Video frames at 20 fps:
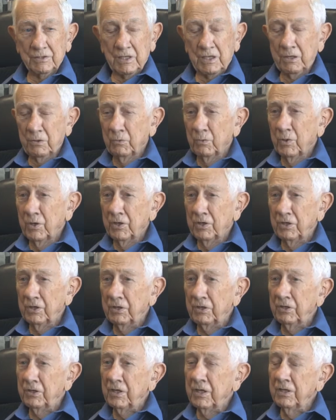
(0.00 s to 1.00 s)
uh, they didn't want
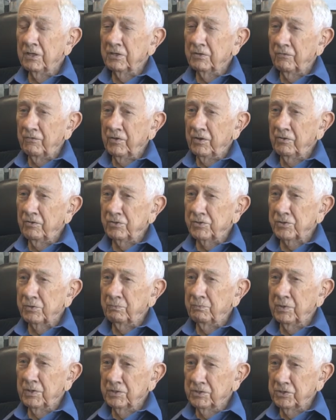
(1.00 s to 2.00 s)
any interference in
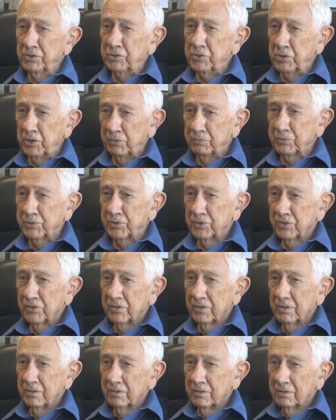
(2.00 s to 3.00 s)
building ships
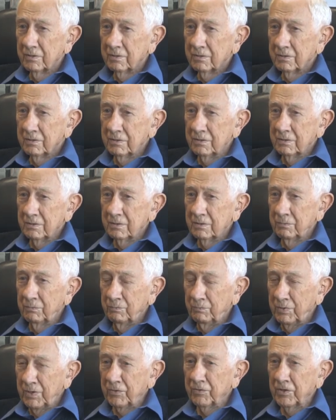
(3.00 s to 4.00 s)
in, in
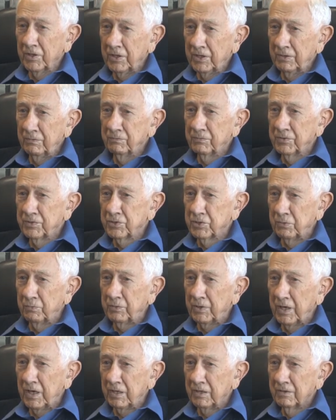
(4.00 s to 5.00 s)
Bethlehem
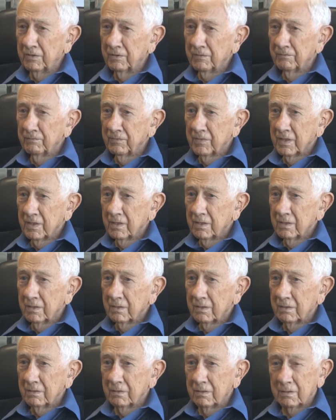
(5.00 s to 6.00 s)
shipyard.
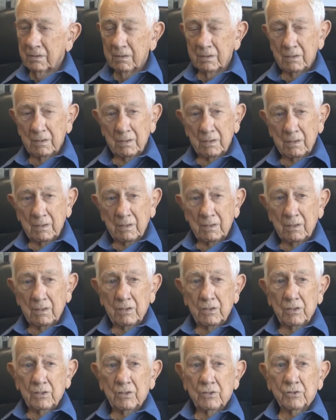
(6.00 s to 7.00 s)
All right.
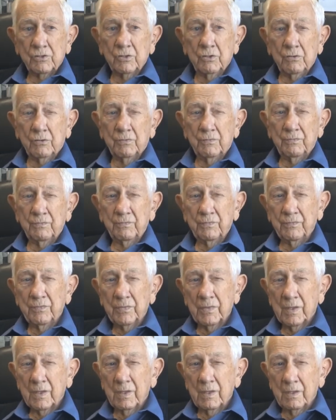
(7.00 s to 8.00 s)
So
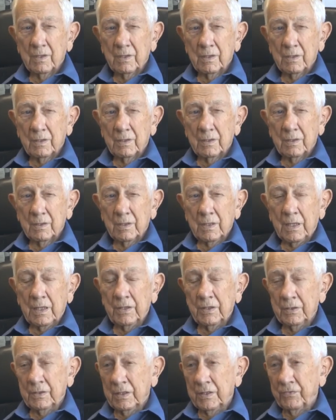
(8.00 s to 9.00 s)

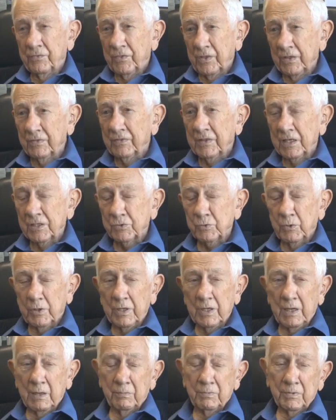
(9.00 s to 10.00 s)
I, I think that's what
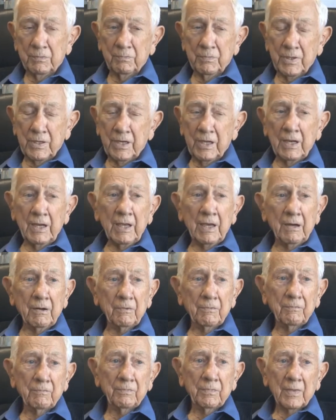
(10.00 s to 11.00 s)
happened. But anyhow,
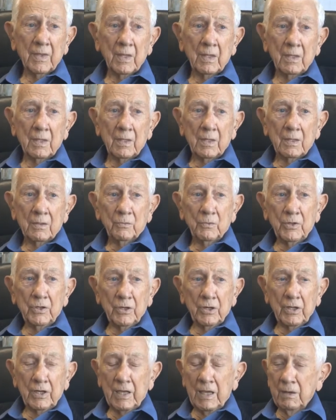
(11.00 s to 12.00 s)
we
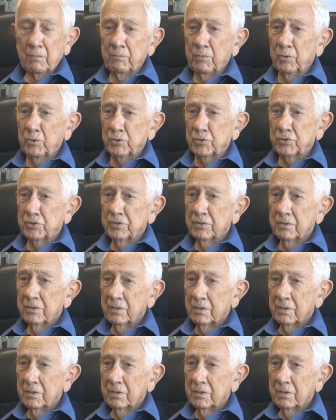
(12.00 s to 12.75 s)
got ambushed,